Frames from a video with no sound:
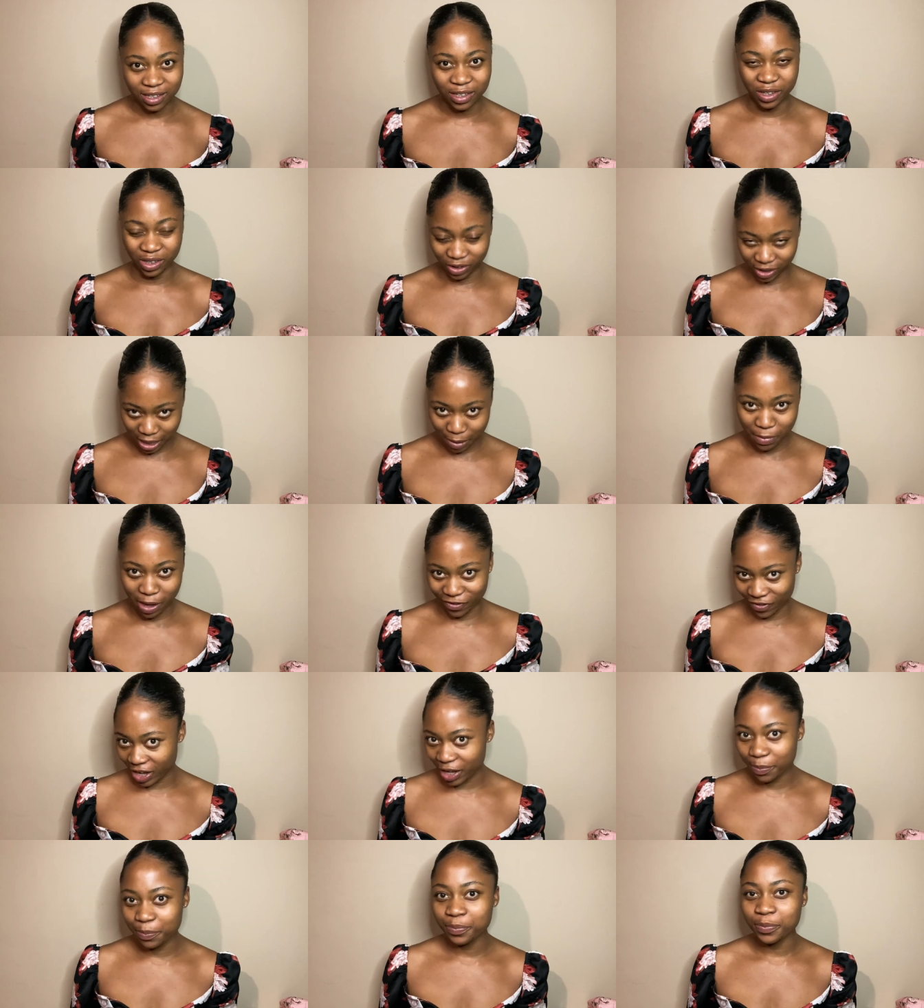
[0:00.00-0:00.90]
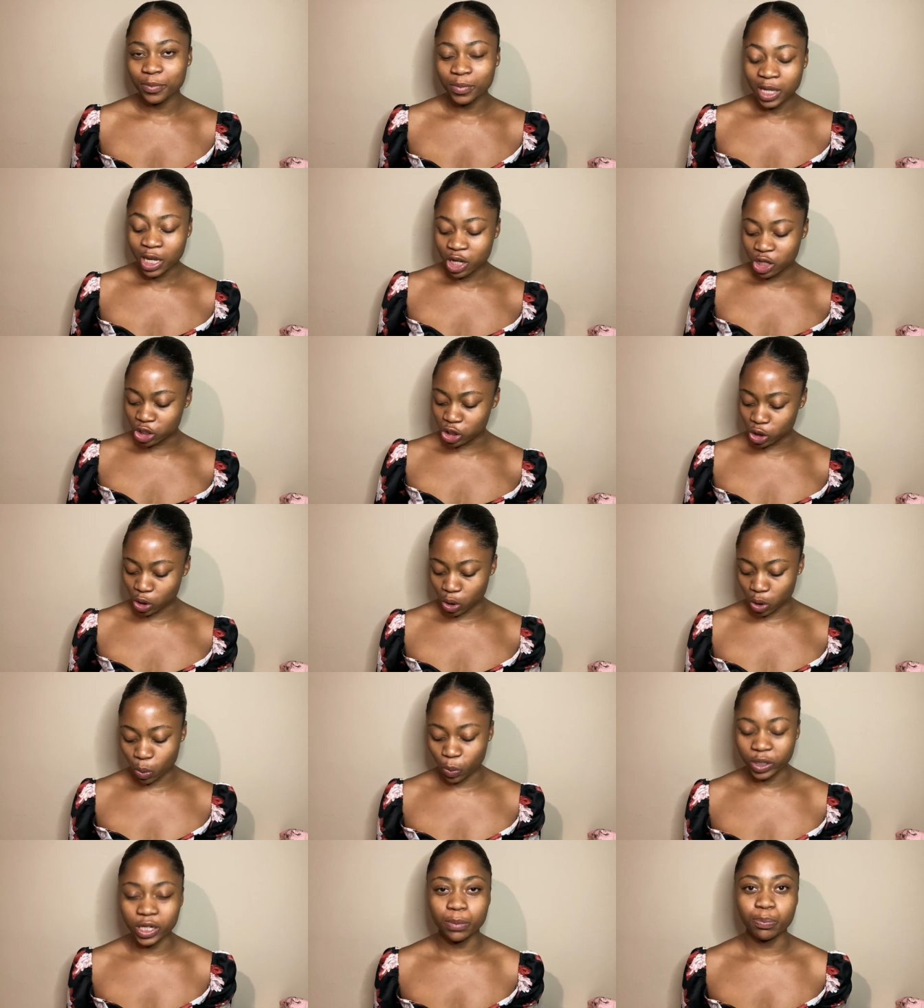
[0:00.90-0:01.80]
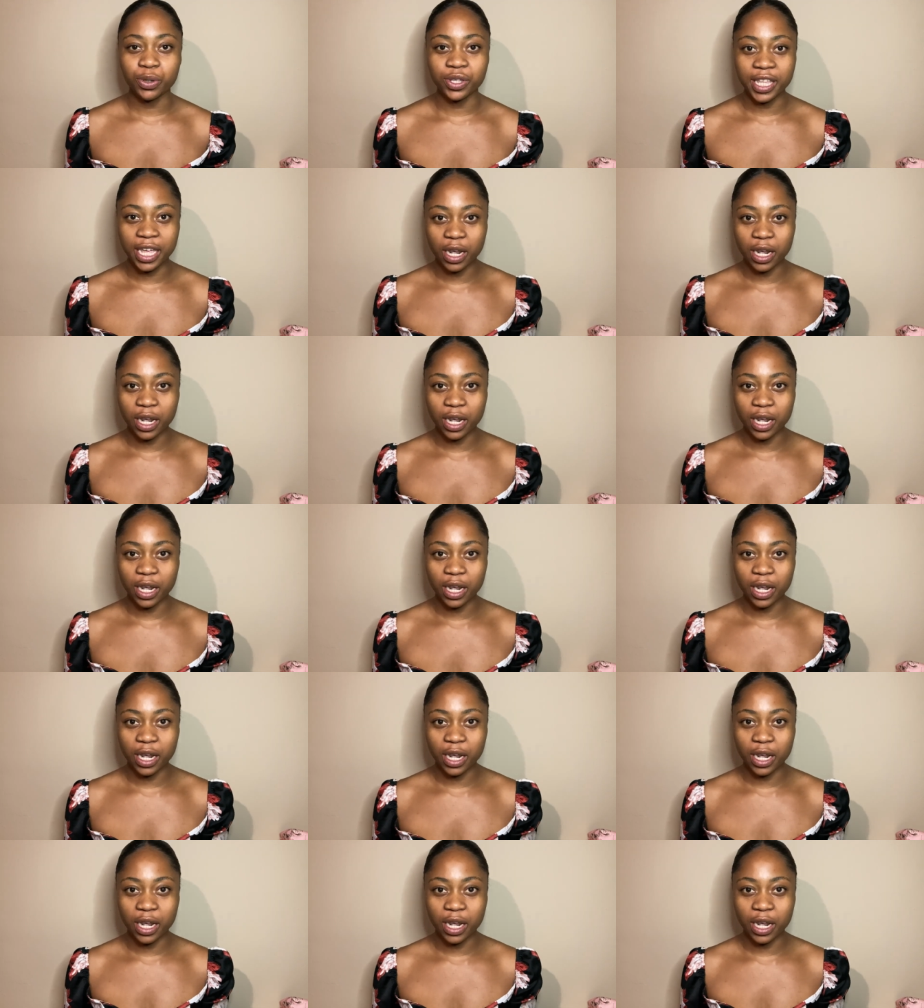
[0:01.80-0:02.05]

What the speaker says: You get my vibe? So we're gonna put that